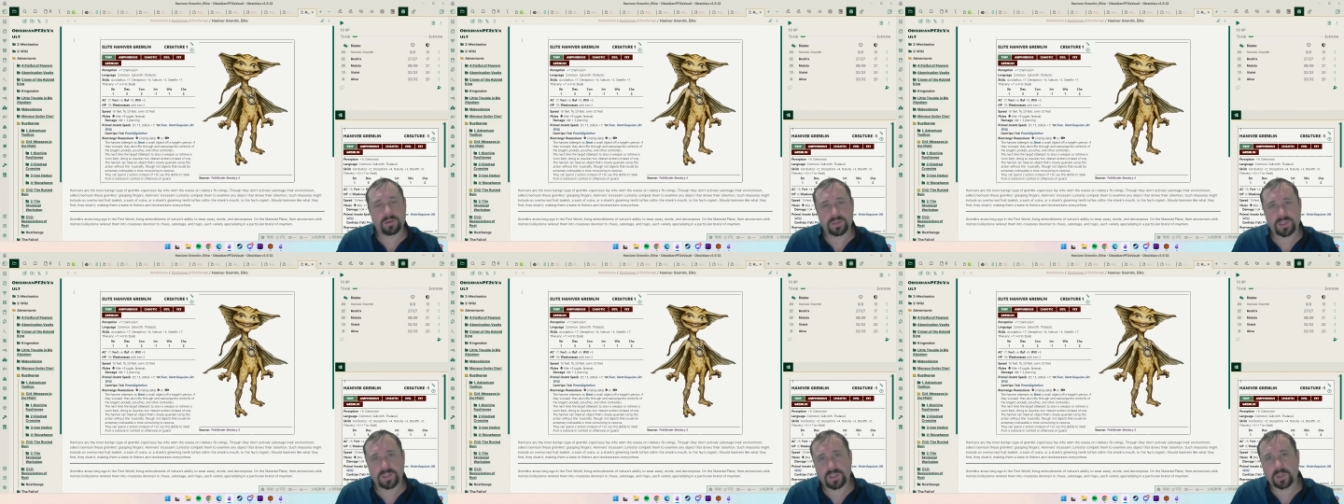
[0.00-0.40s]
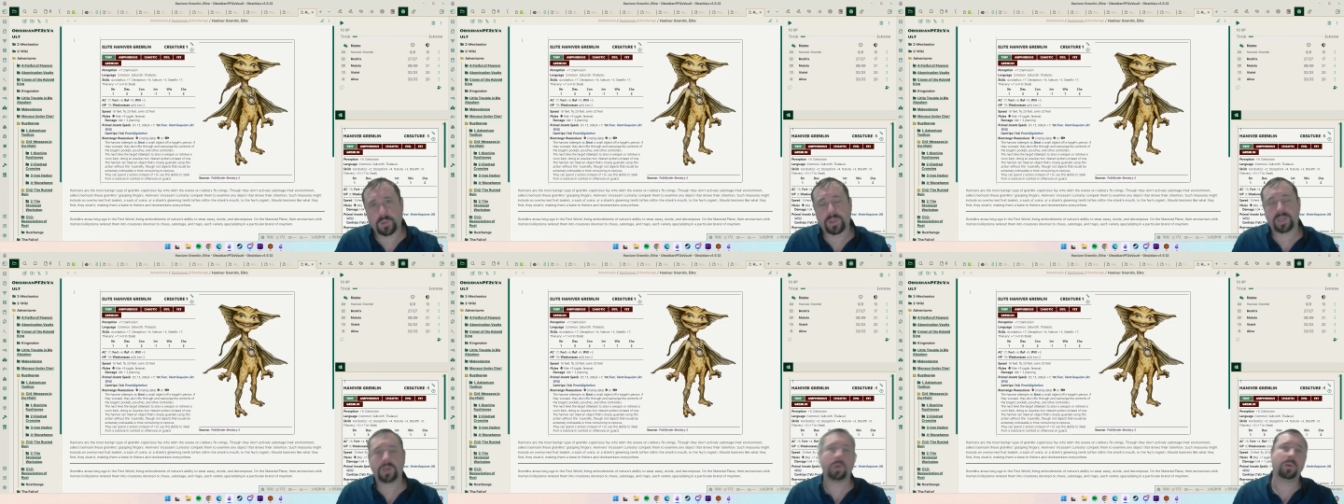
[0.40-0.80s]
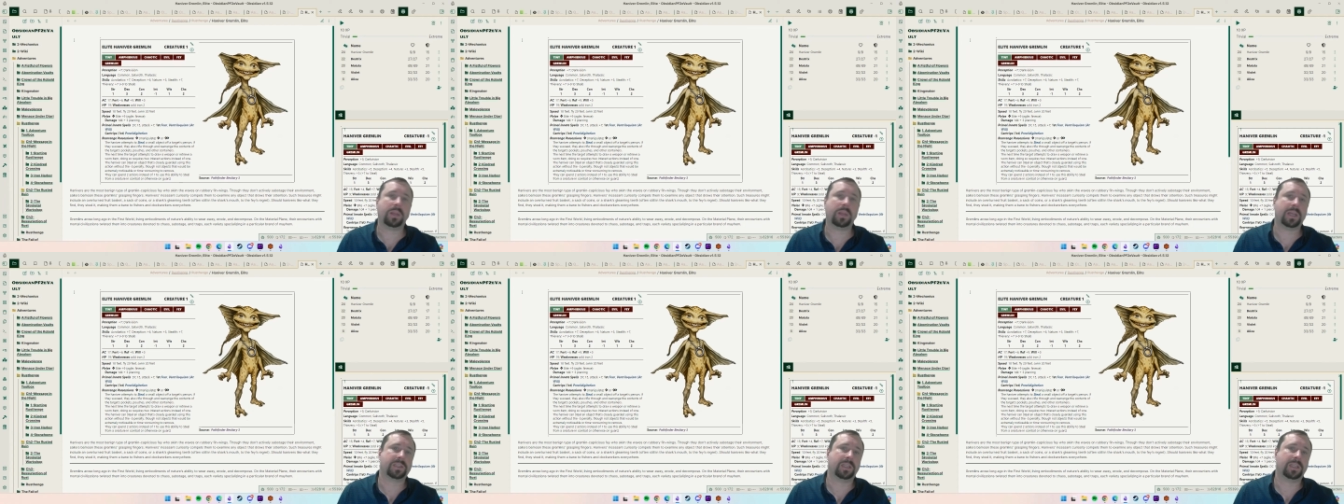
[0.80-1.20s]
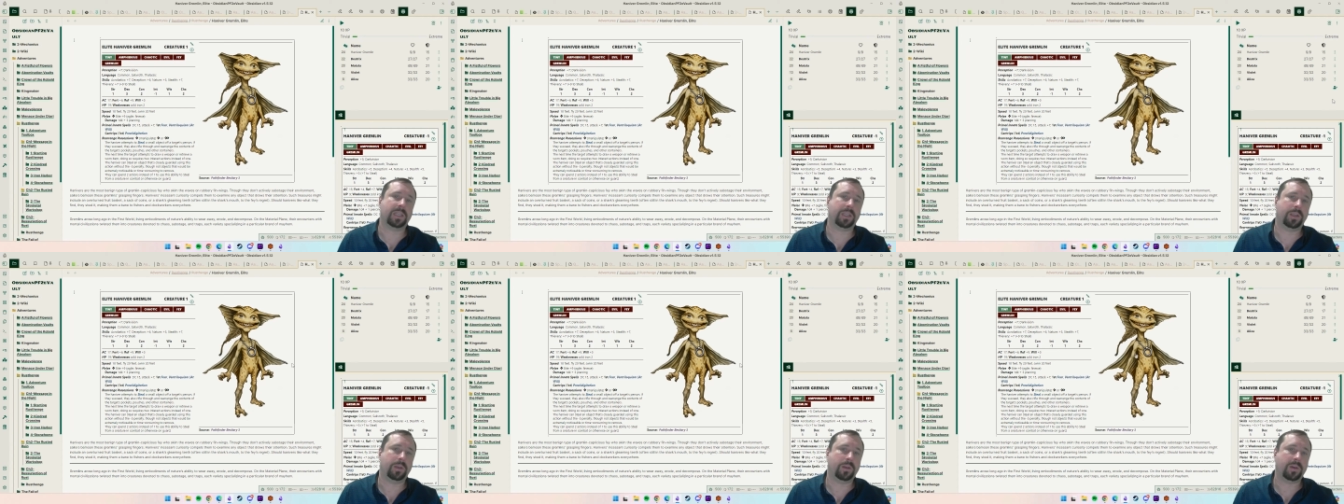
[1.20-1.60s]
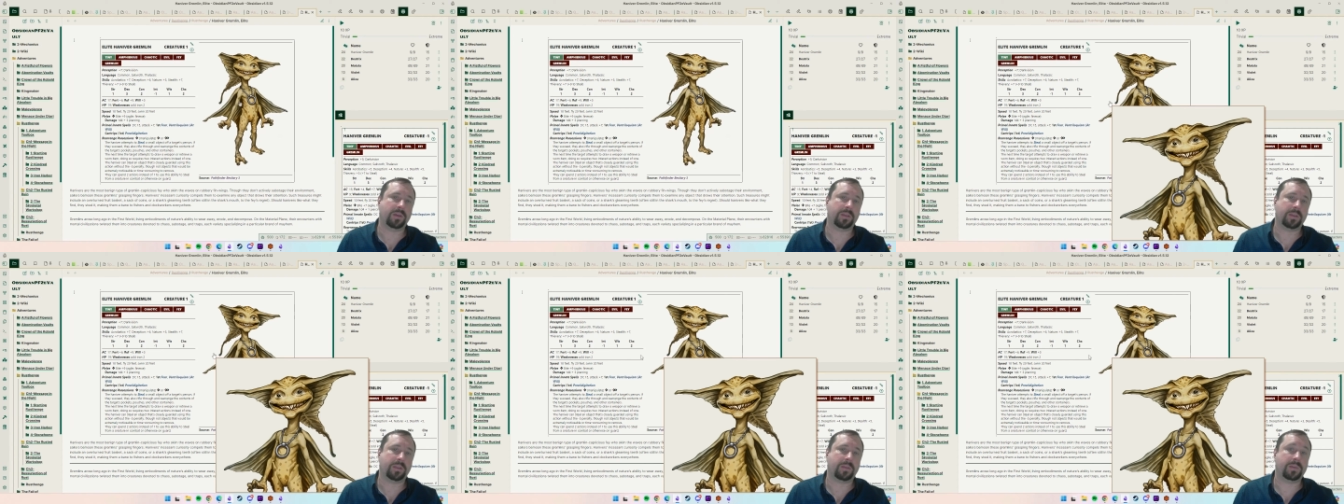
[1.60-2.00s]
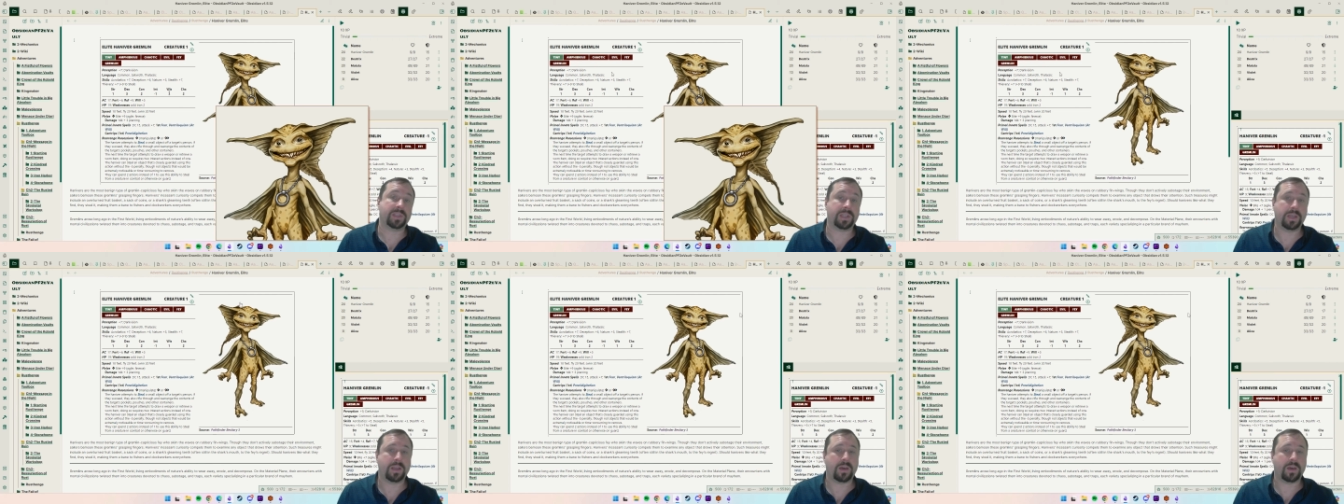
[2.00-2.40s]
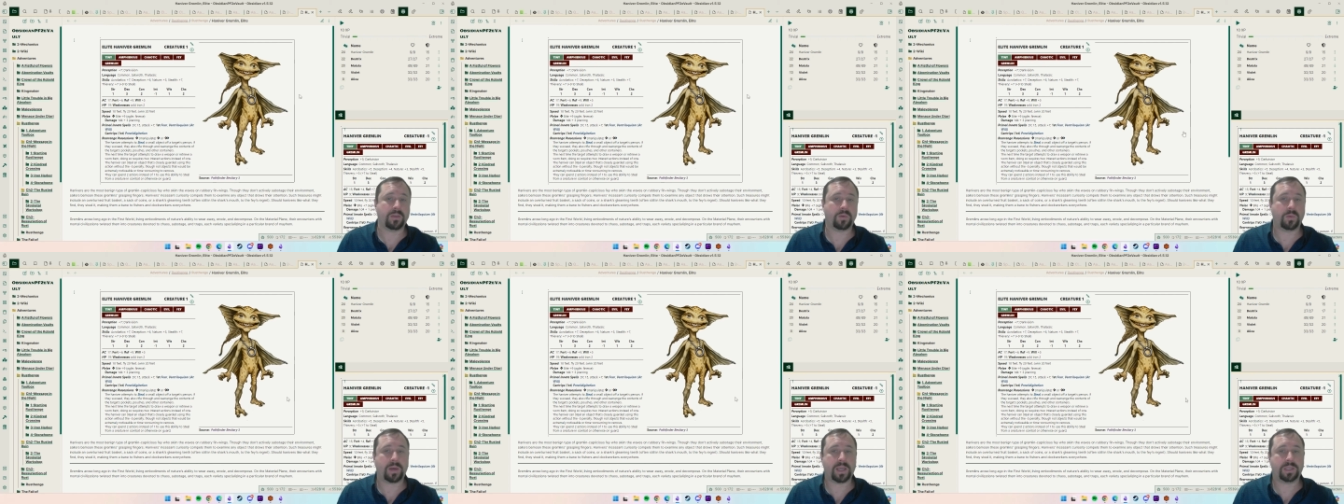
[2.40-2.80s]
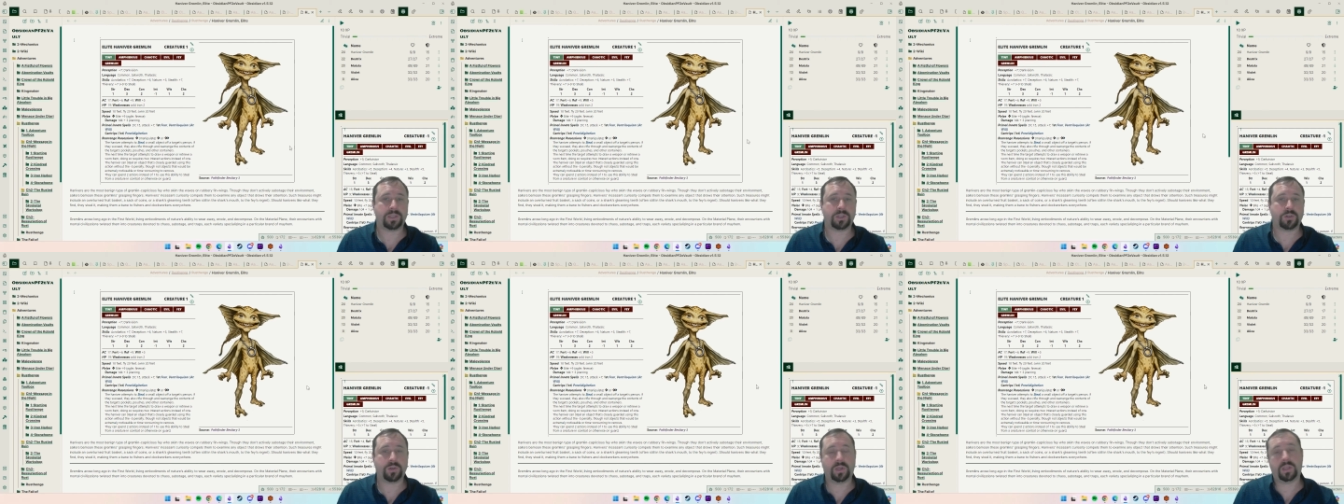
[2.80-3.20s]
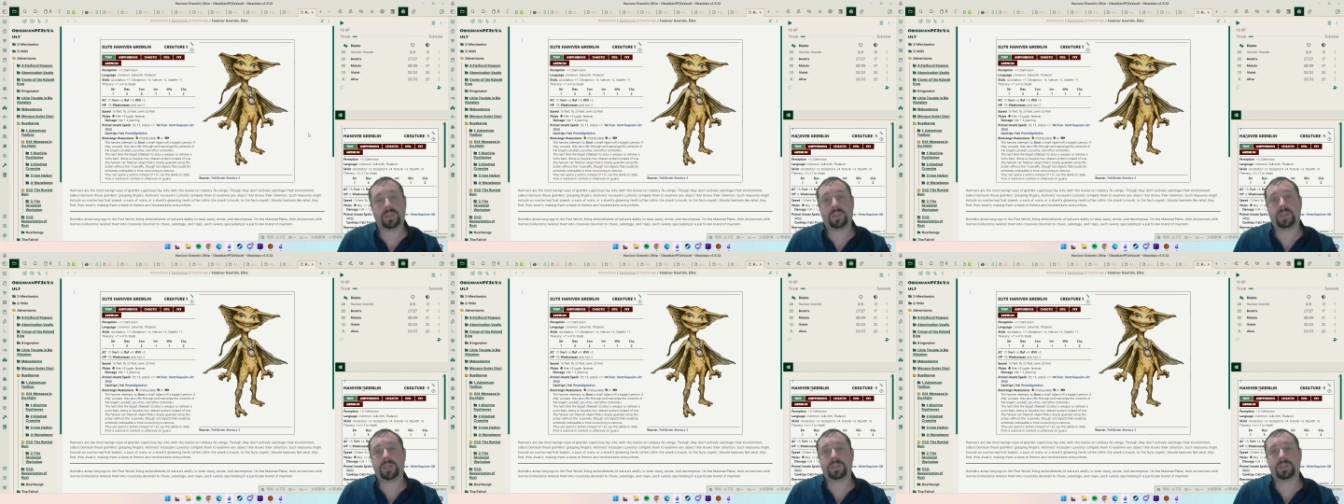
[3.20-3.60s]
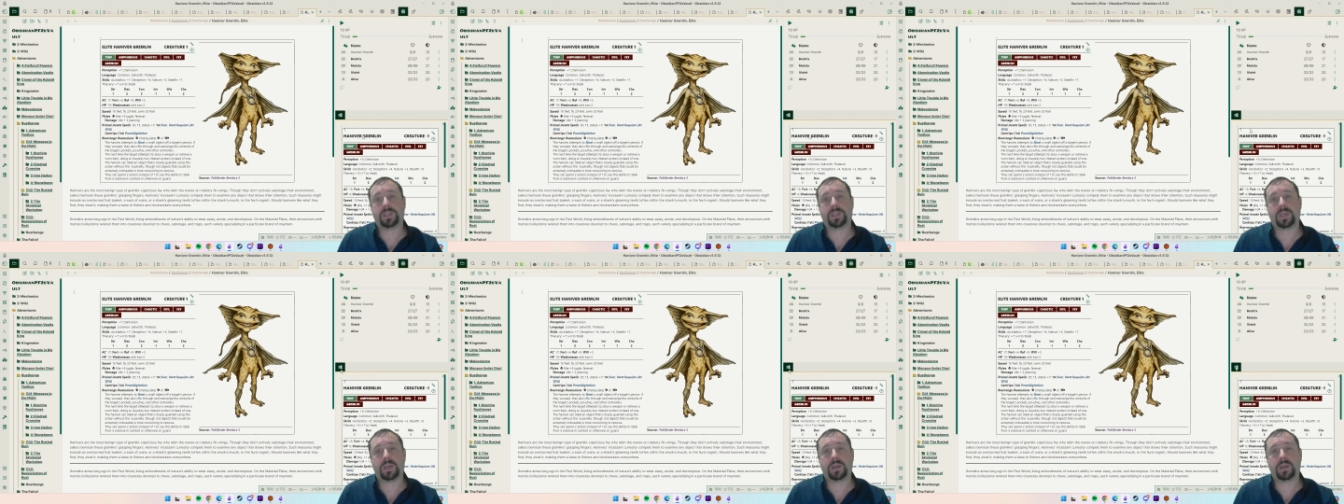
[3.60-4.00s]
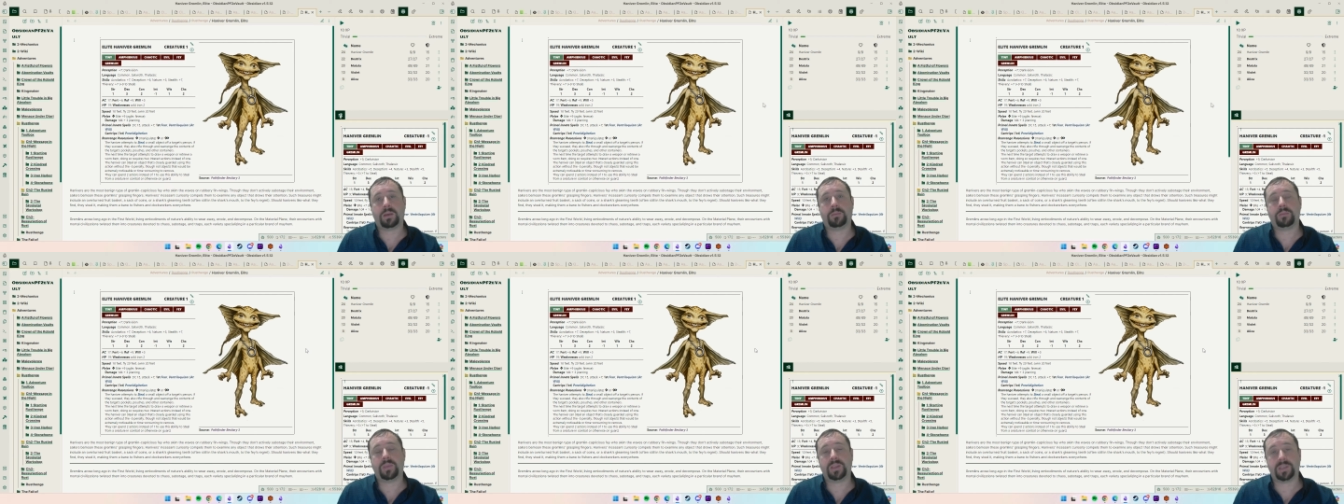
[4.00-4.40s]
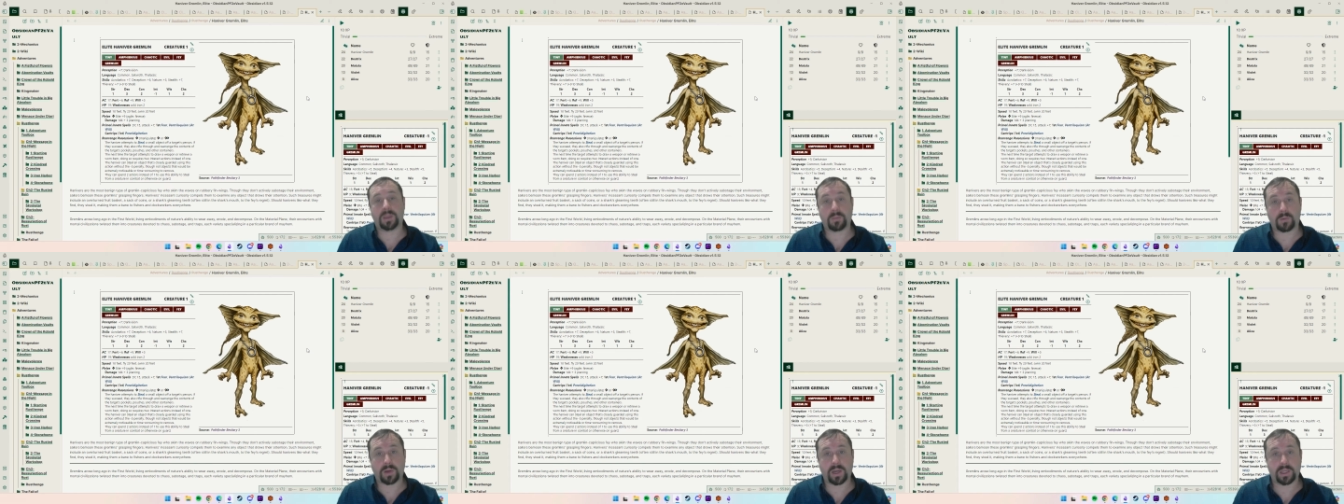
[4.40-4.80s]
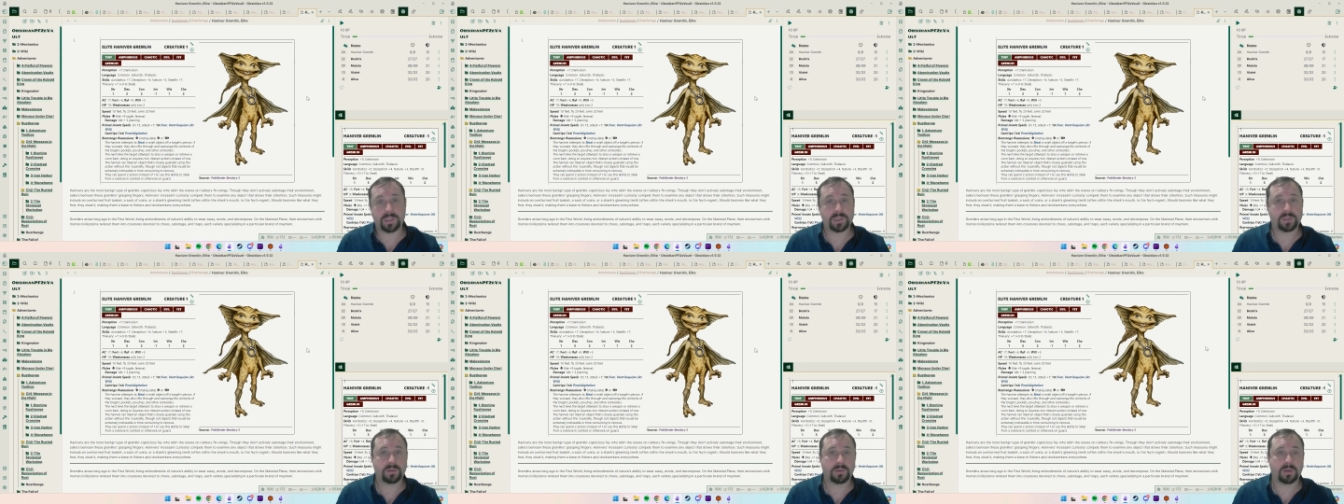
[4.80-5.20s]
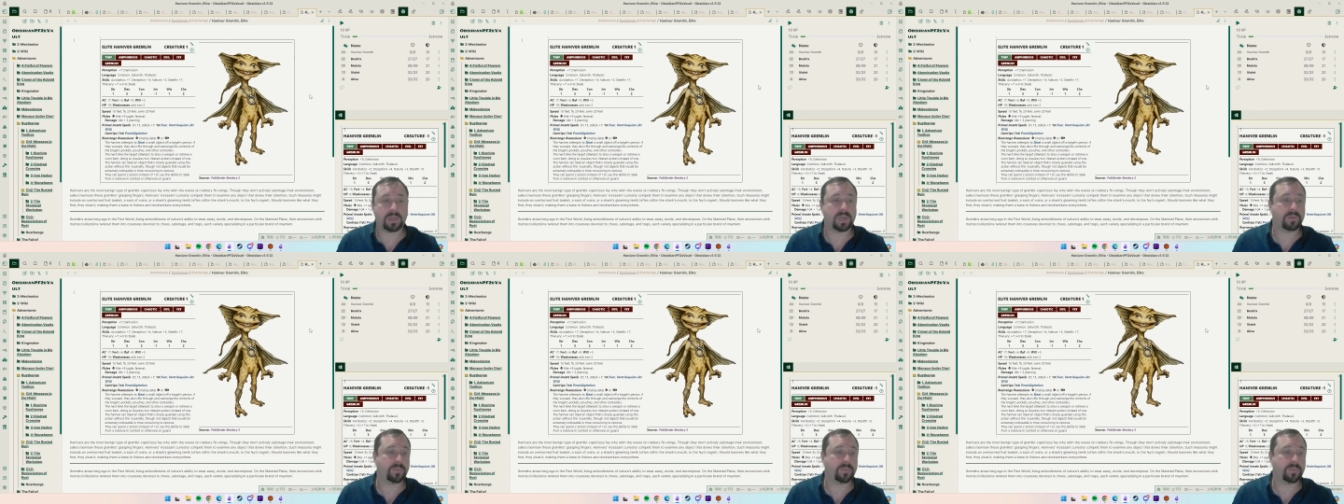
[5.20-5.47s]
Now, just a quick call out to let you know that there is another way to trigger these upgrades.